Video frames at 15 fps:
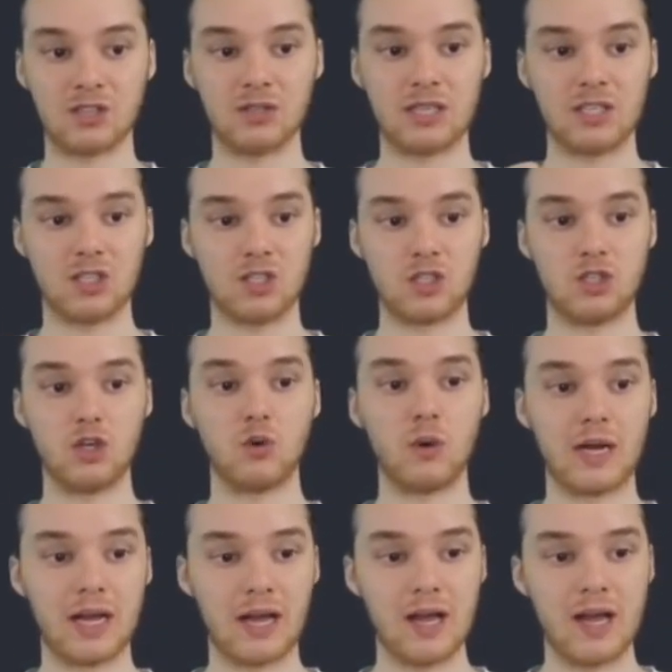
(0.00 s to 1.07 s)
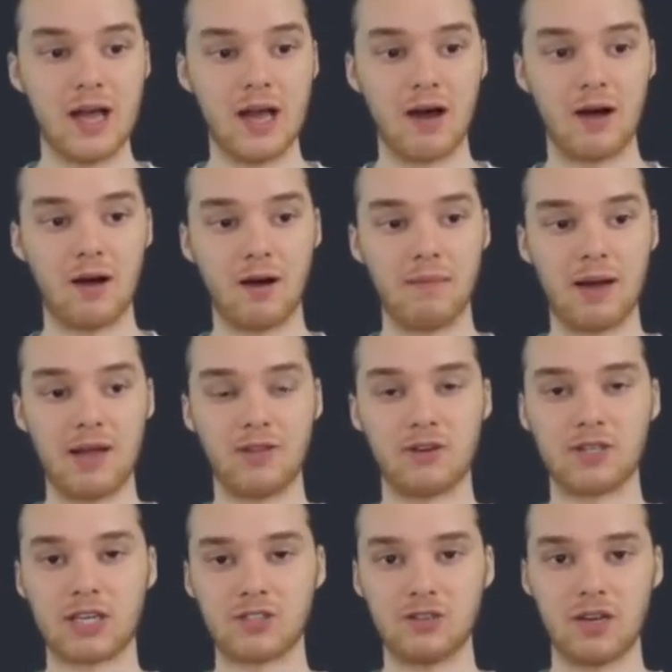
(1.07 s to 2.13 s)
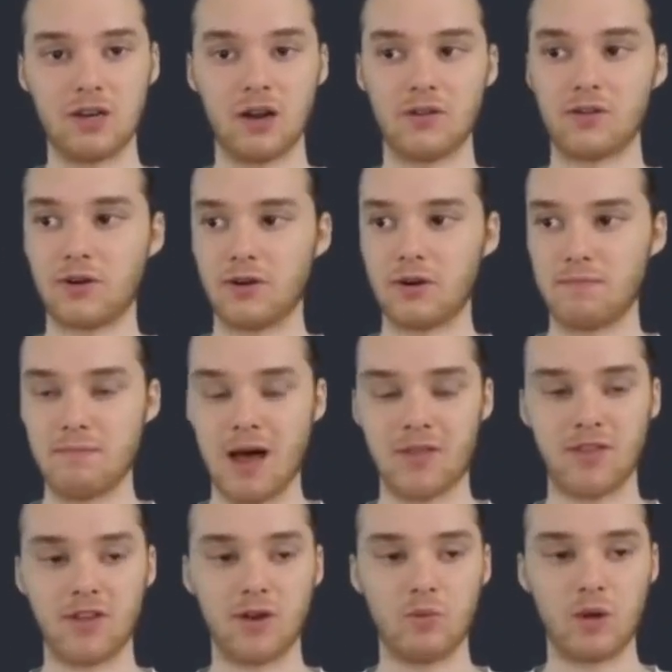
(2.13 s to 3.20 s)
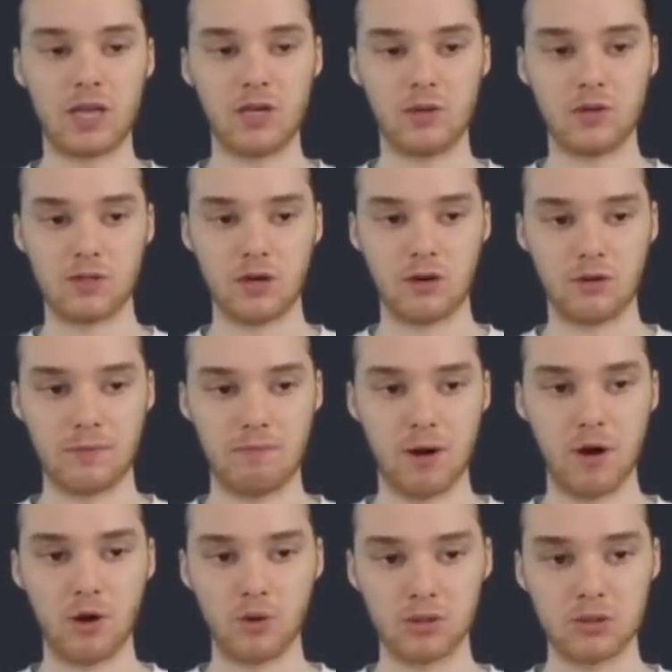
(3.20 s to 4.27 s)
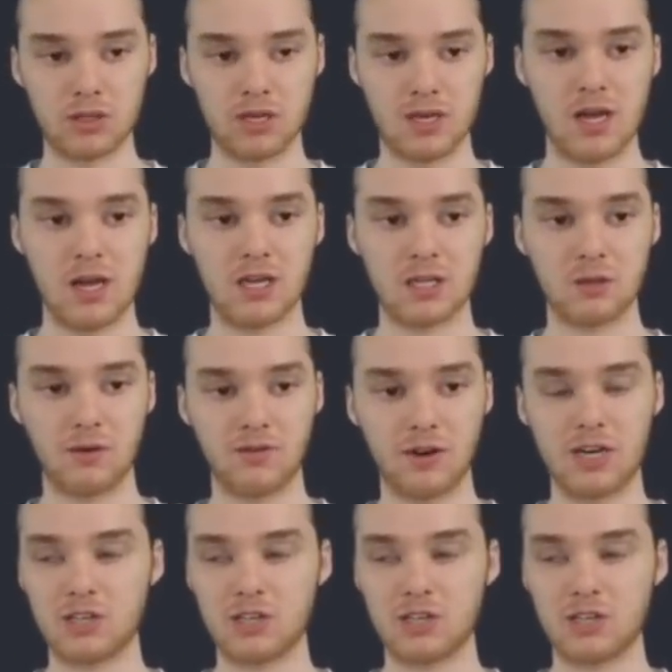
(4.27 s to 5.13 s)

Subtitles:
actually is doing. And there's actually another method we can use called post. So